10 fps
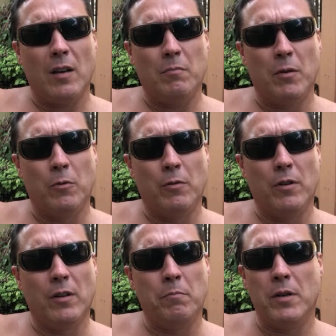we
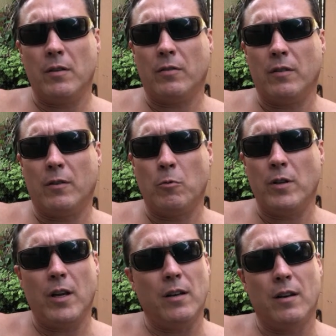really missed the
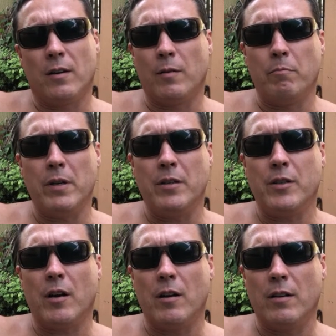$28 beach
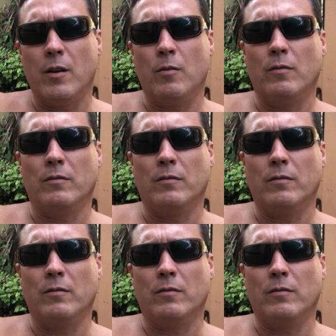condo.